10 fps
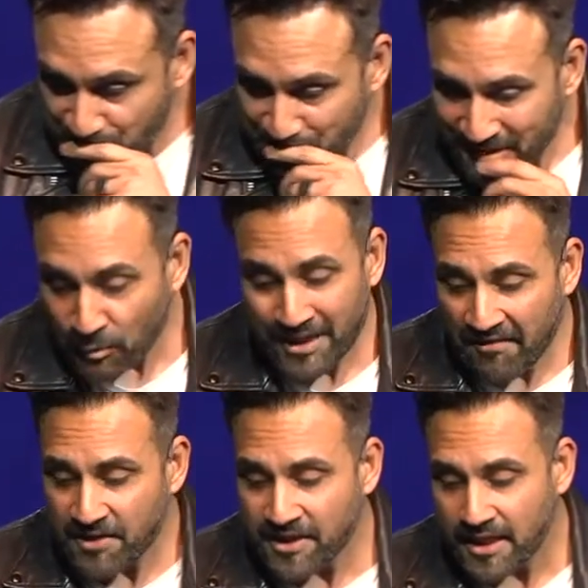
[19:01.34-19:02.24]
with
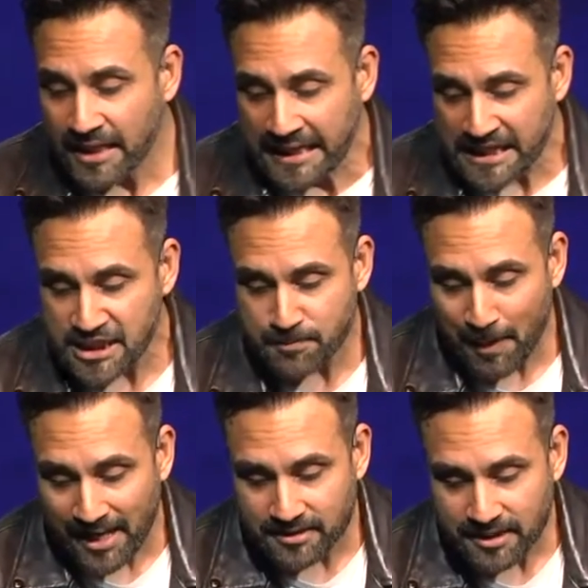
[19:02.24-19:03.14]
everything
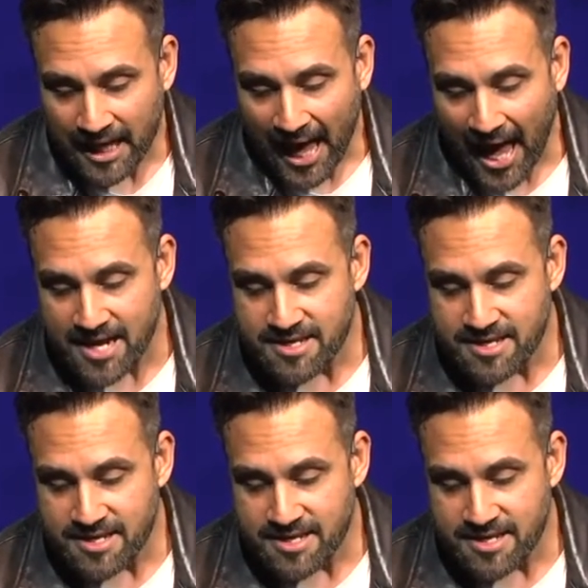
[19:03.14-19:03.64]
spent and